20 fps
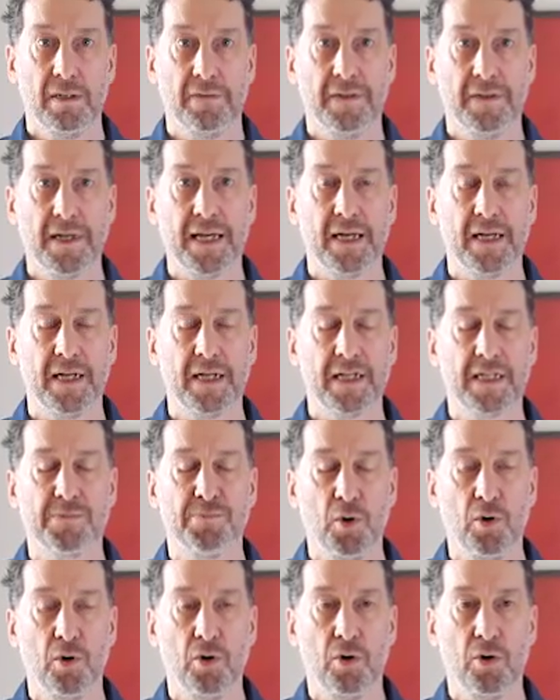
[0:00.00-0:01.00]
They can
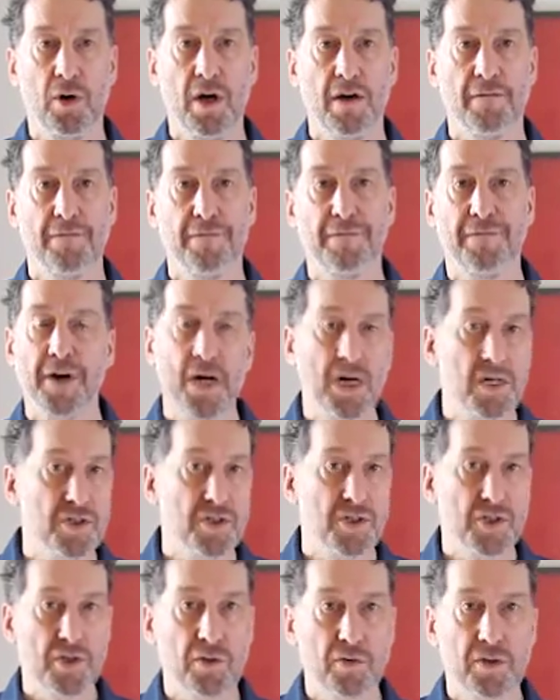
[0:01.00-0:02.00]
explore
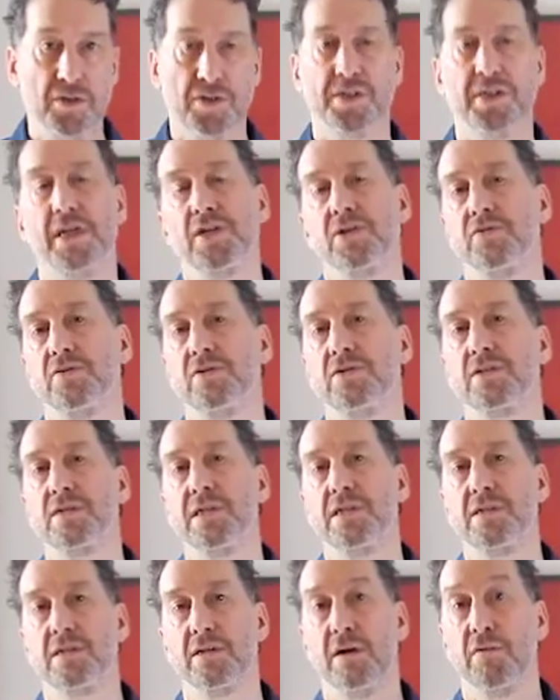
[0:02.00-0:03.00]
vast new
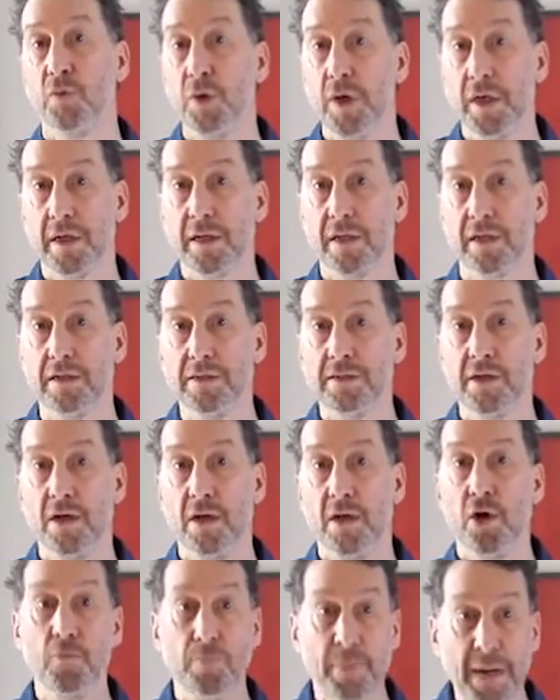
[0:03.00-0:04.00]
constituencies of workers
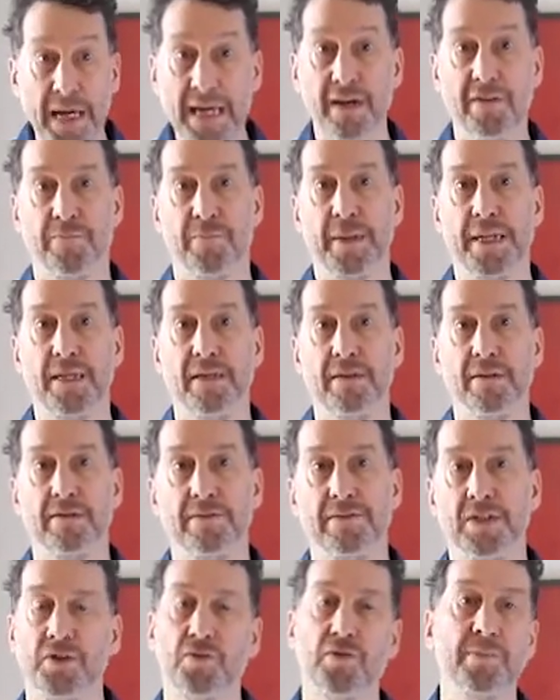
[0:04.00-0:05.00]
who may have been
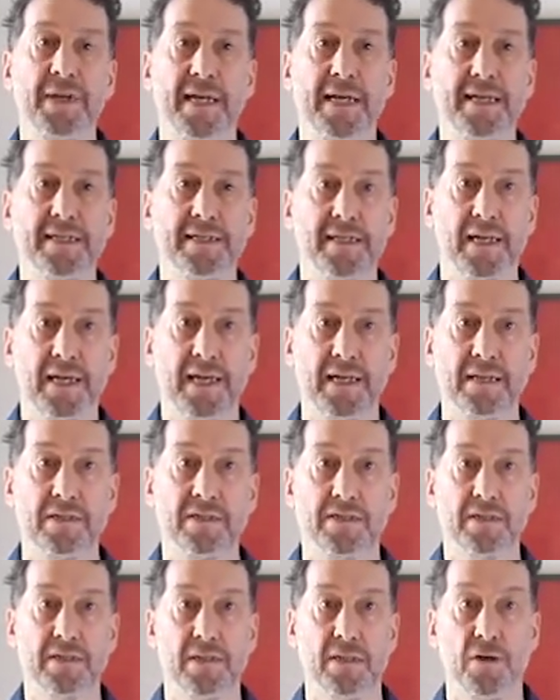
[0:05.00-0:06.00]
discriminated
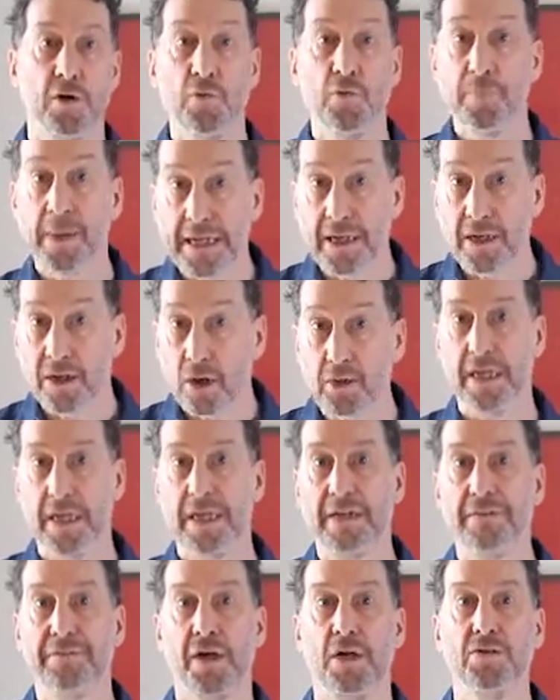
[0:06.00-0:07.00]
against, who may not
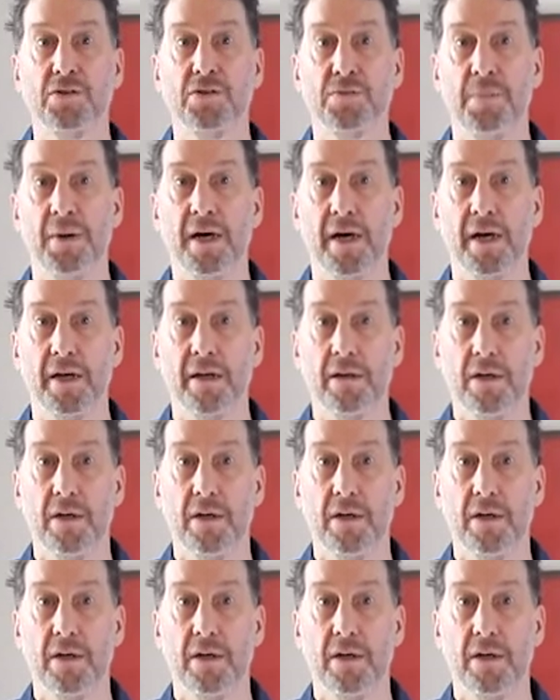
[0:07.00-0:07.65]
live close by,